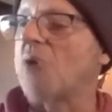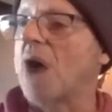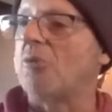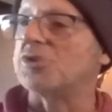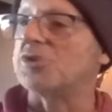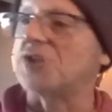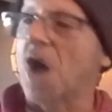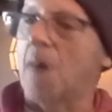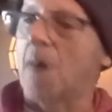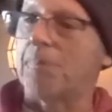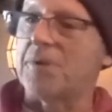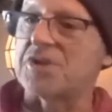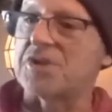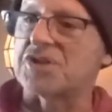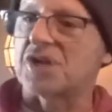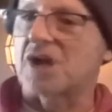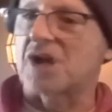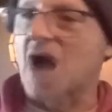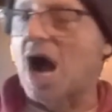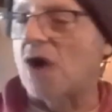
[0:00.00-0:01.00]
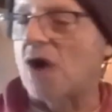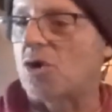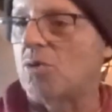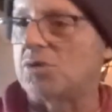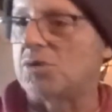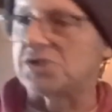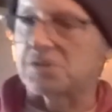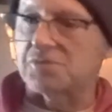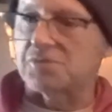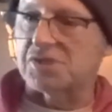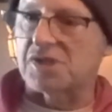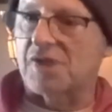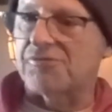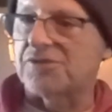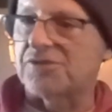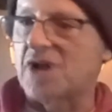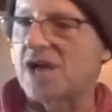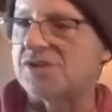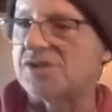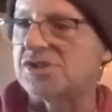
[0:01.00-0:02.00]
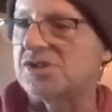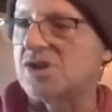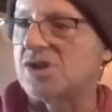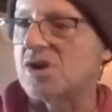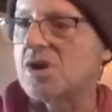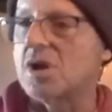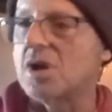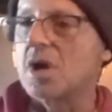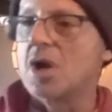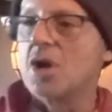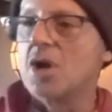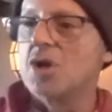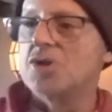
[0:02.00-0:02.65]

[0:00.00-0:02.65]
So I was helping Chicago with some stuff last year.